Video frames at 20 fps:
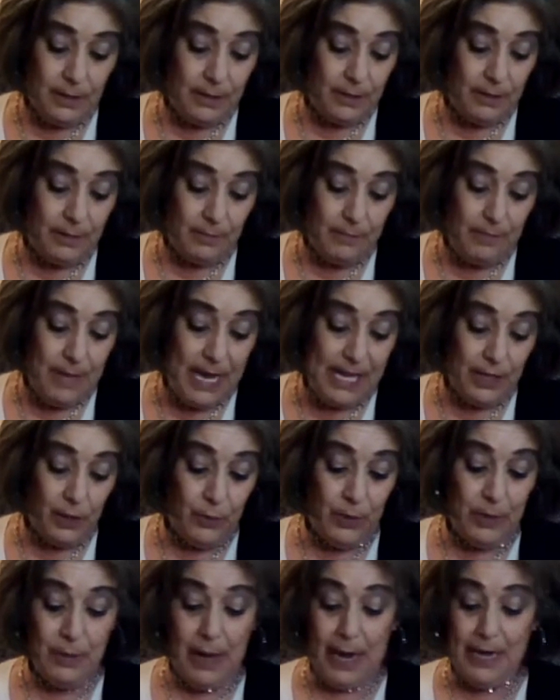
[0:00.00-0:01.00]
making
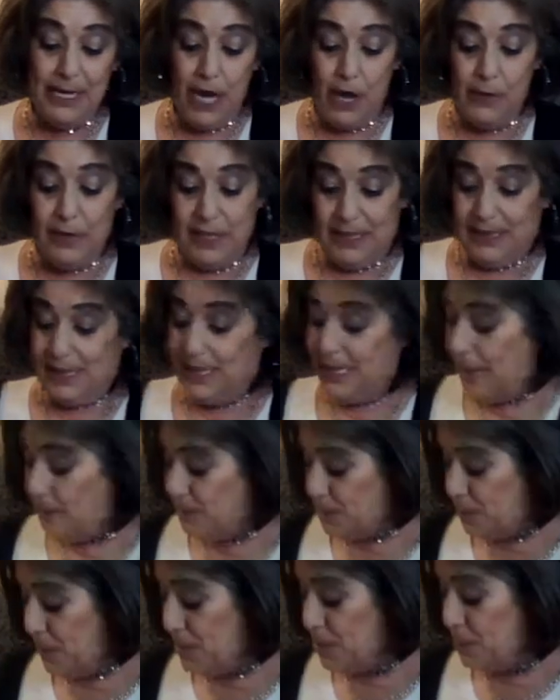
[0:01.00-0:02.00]
her, I know that
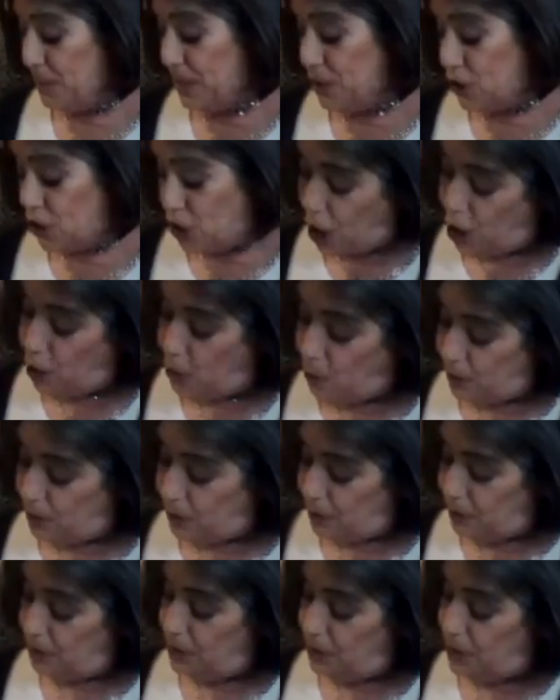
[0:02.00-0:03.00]
was supposed to be a joke.
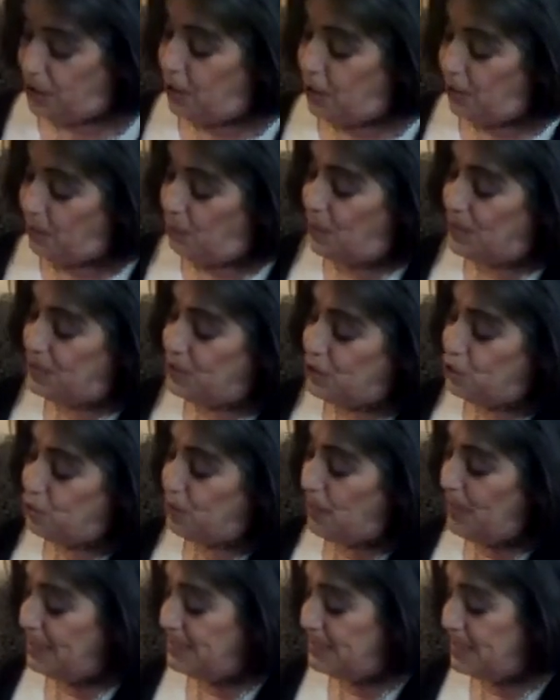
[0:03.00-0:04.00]
He wasn't
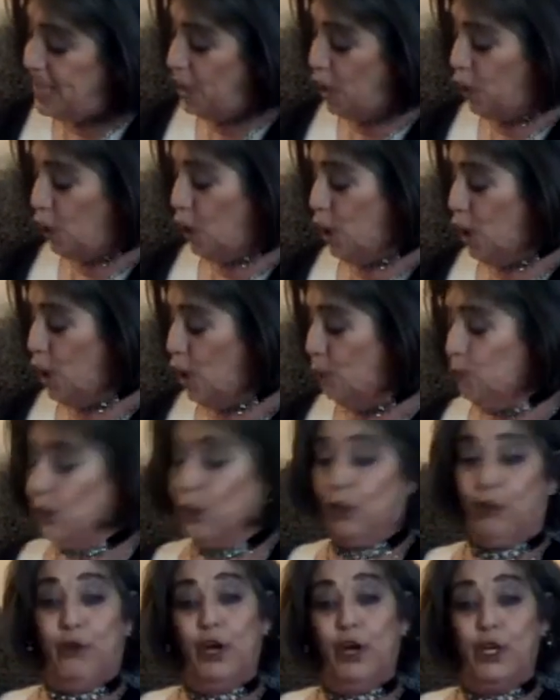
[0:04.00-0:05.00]
trying to say, look, I
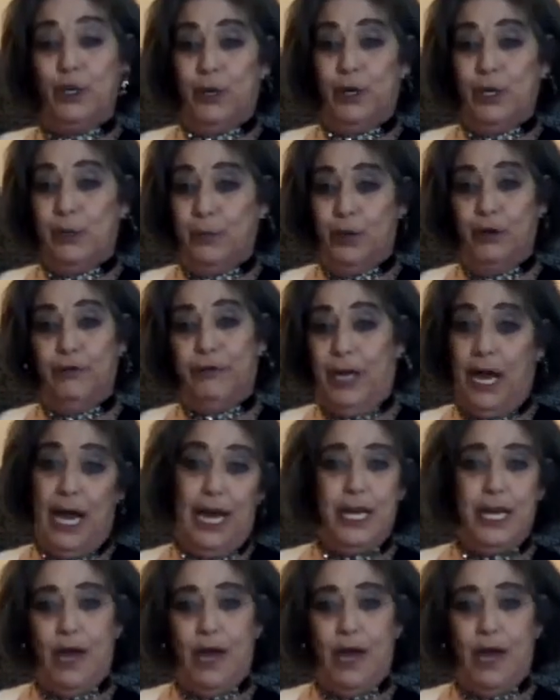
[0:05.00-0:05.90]
really thought you were in a movie. I know